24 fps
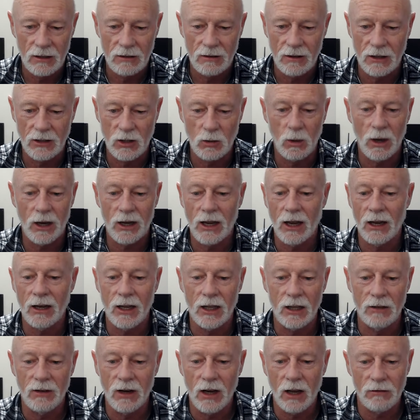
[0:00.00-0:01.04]
That's why I can't
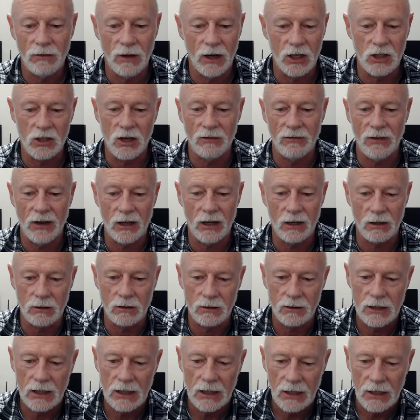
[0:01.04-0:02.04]
get the video finished. I failed.